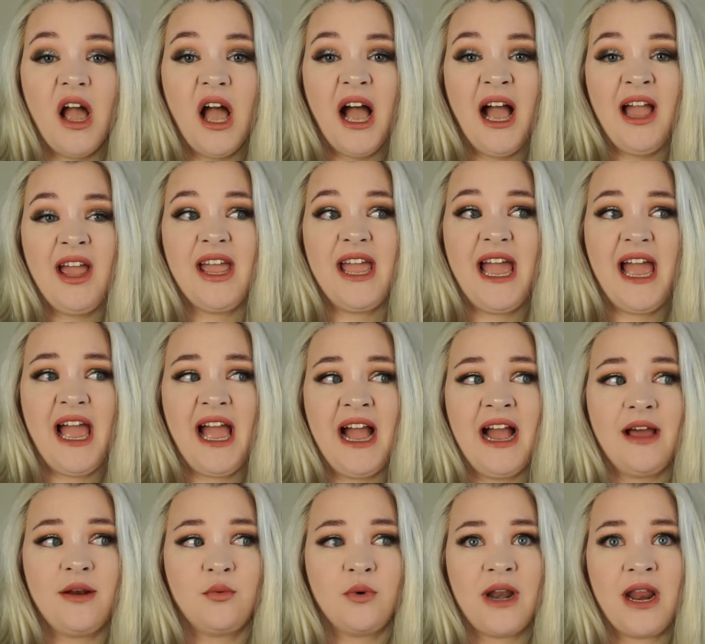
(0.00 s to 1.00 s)
I
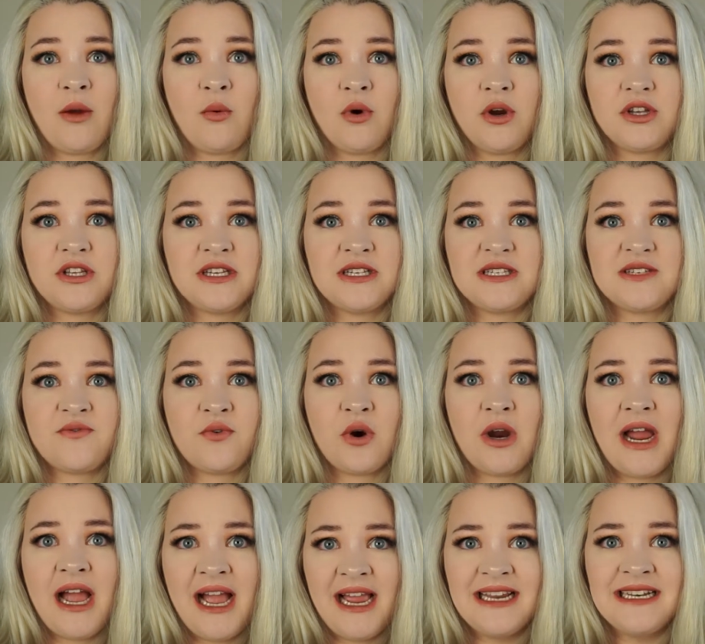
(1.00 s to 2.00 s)
had, when I worked at
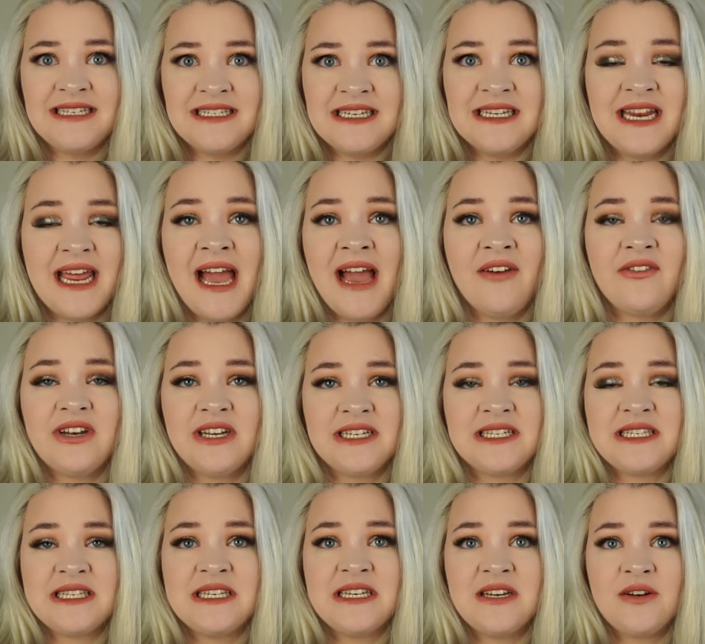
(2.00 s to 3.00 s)
Sephora, I did have an
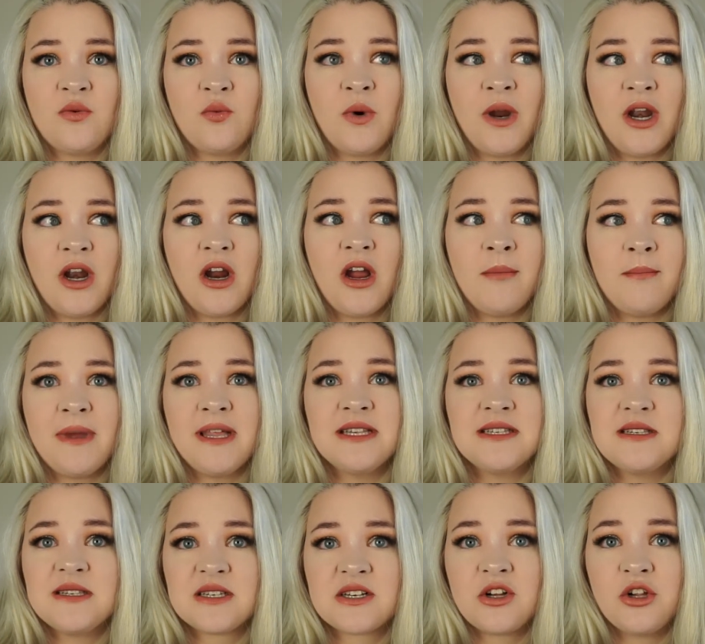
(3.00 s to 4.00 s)
incident where a
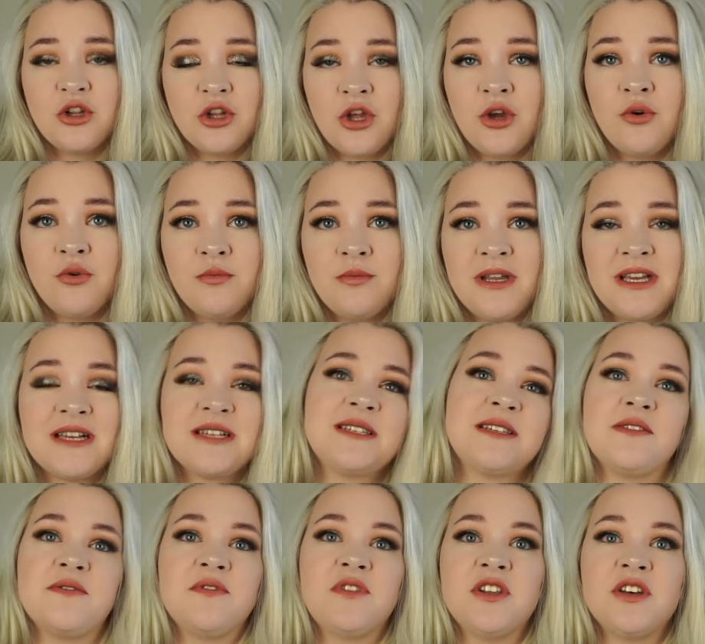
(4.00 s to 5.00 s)
men's cologne, because
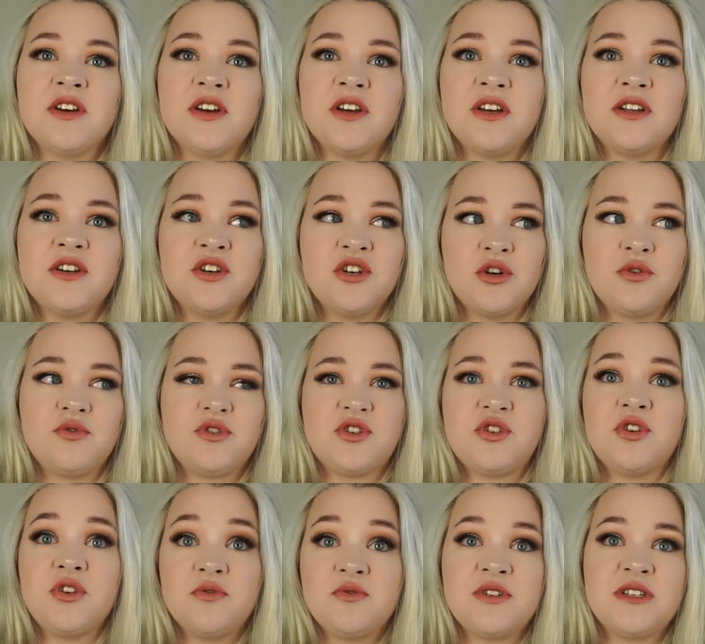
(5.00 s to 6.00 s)
of the
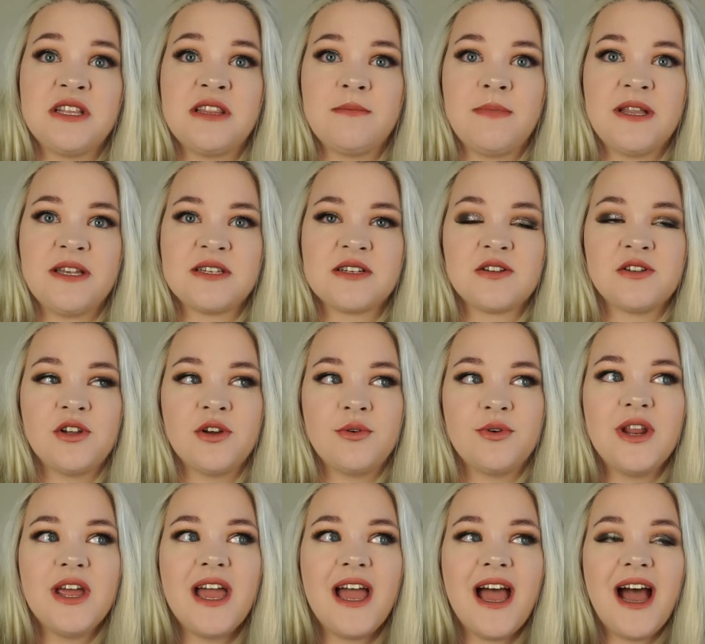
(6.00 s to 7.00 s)
notes used in the men's
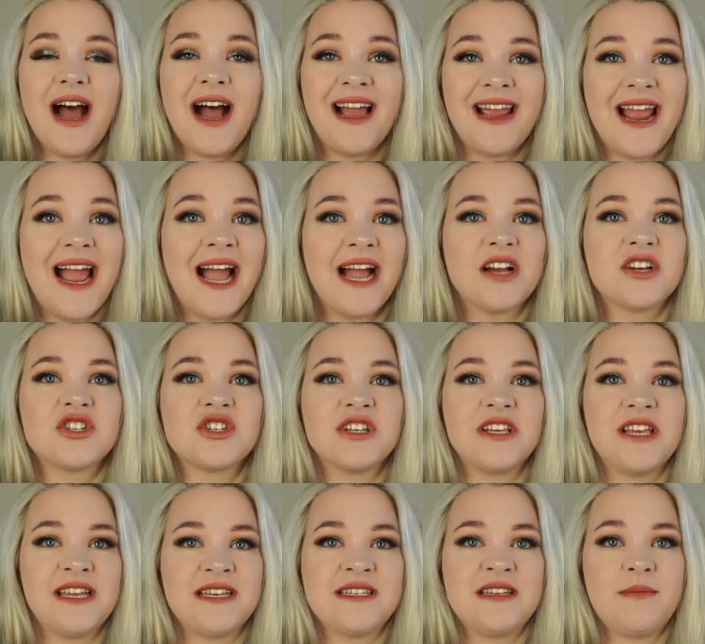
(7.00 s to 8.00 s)
cologne, I
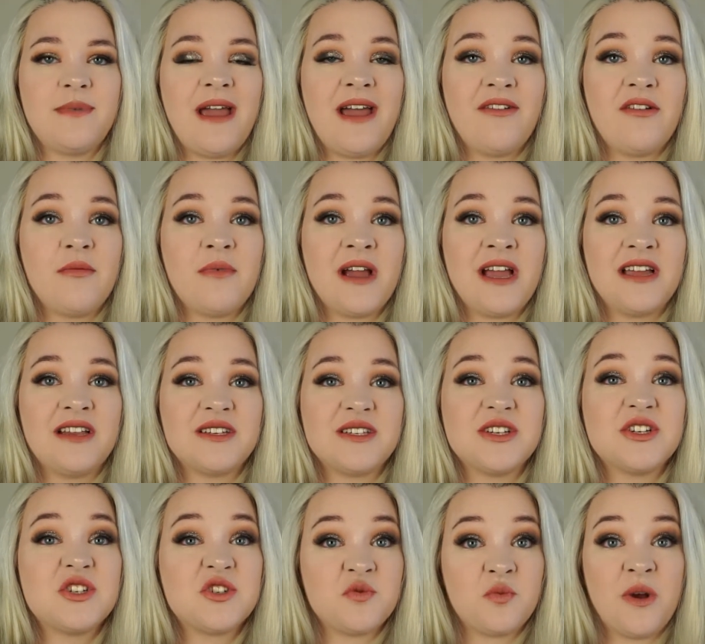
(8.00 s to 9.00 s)
actually ended up having my eyes
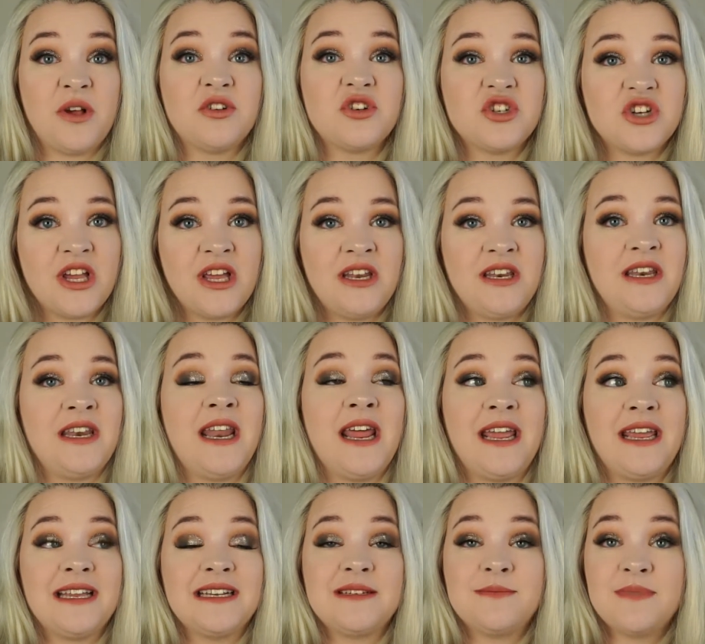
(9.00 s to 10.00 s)
swell shut and I
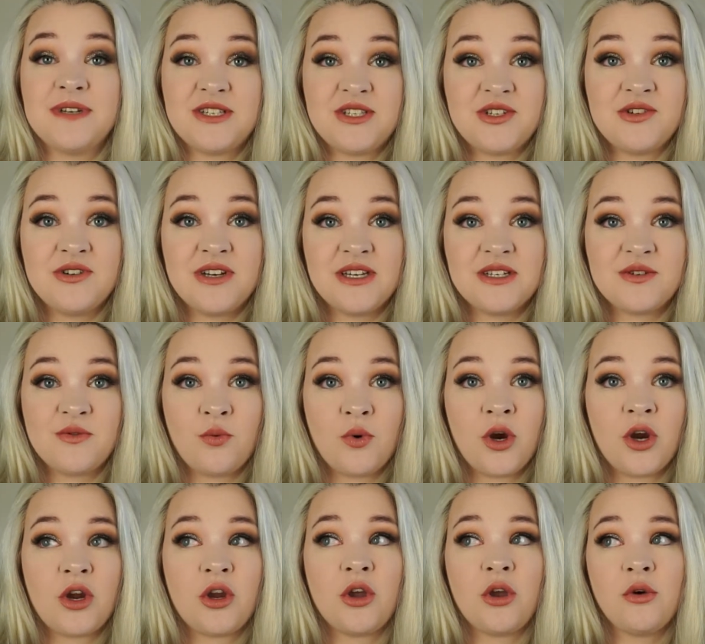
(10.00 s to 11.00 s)
had to miss 2 days of
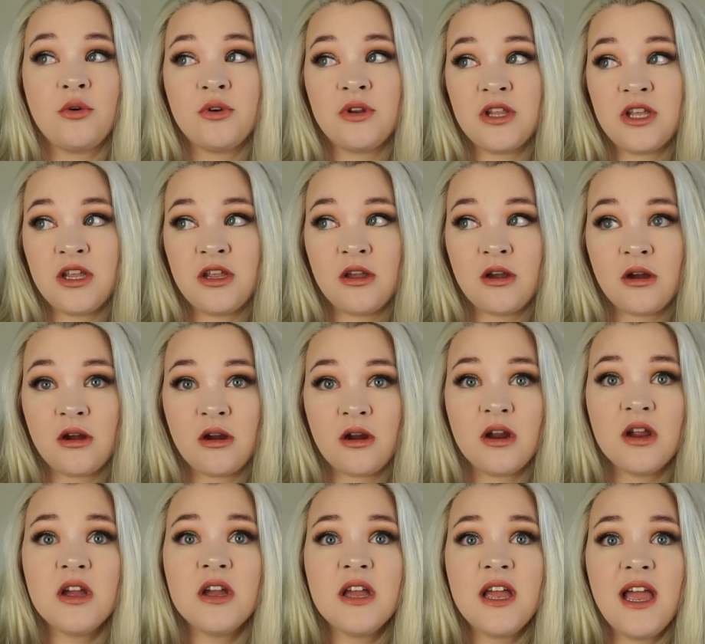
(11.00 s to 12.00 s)
work, go to the
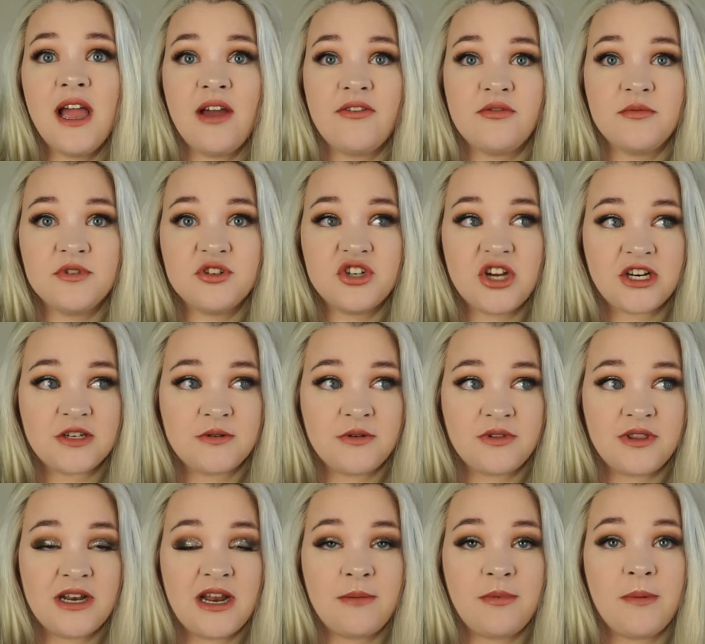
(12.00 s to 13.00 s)
ER, have them inject me
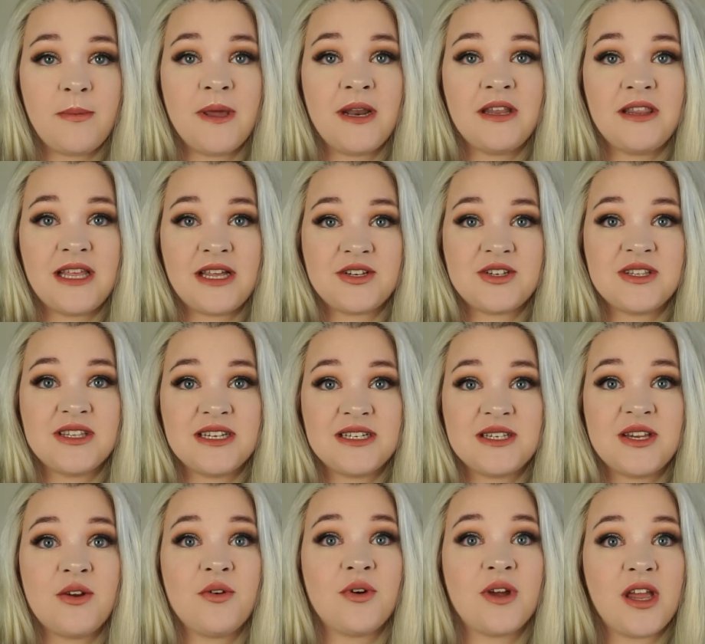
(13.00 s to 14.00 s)
with an EpiPen, and that's when they
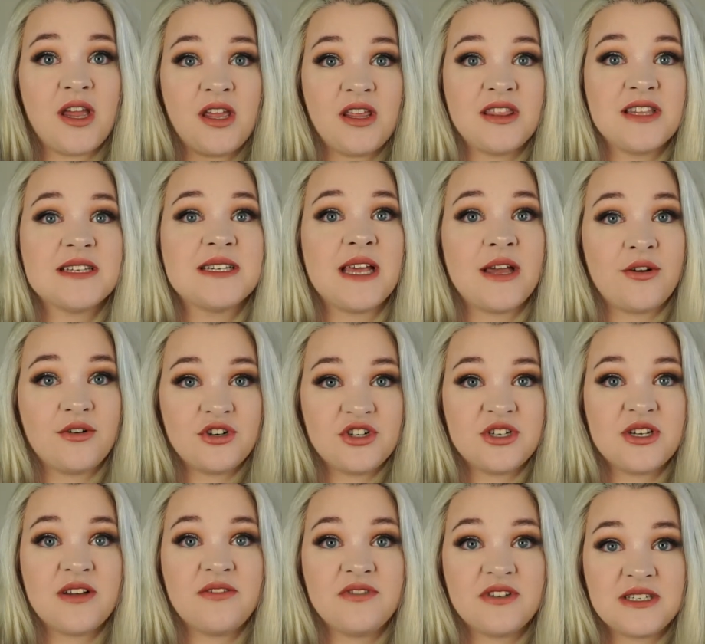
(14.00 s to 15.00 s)
said, okay, this allergy
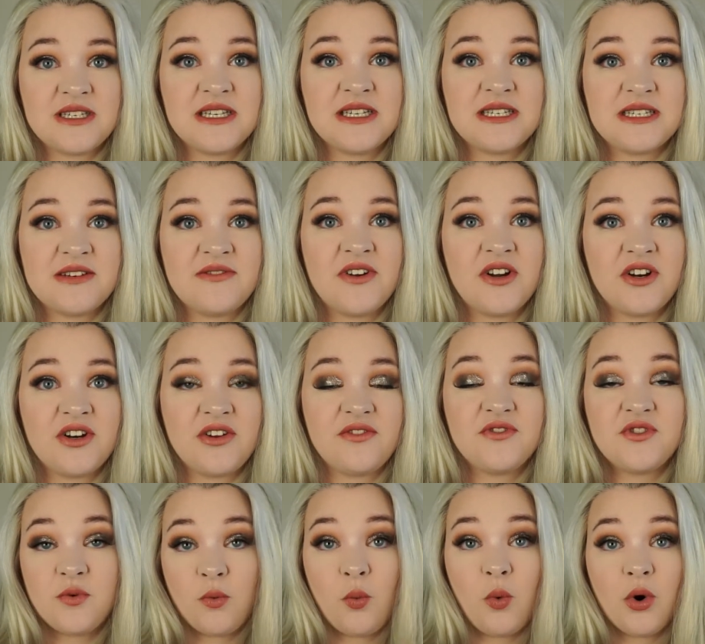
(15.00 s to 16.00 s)
is obviously severe
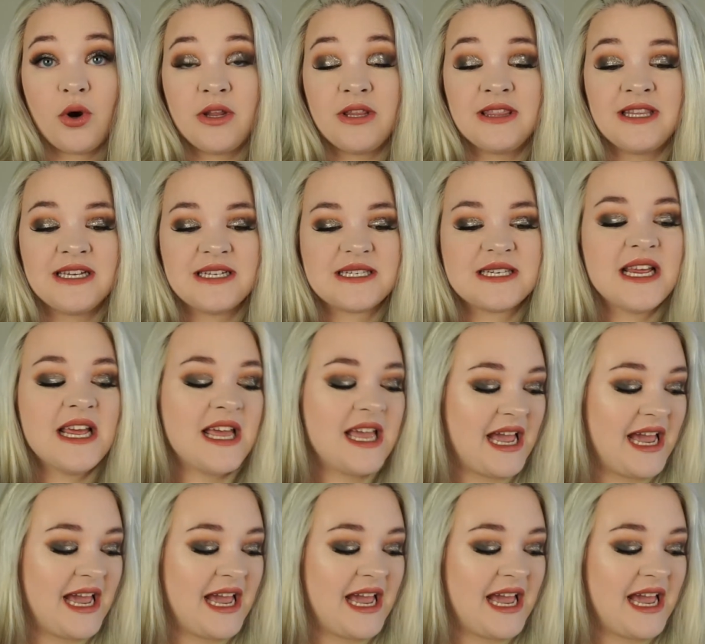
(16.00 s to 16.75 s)
enough to warrant this.